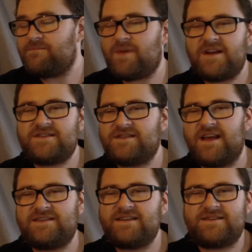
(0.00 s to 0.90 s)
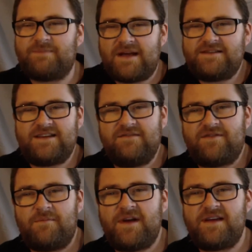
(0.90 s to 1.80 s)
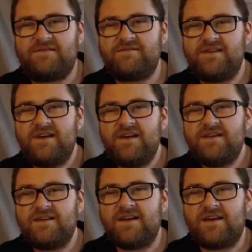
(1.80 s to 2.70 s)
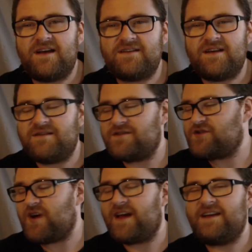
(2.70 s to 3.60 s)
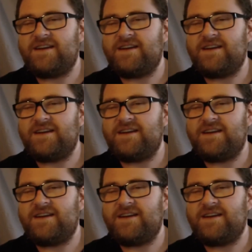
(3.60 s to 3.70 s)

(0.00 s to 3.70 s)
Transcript: But it's expensive. I mean, Australia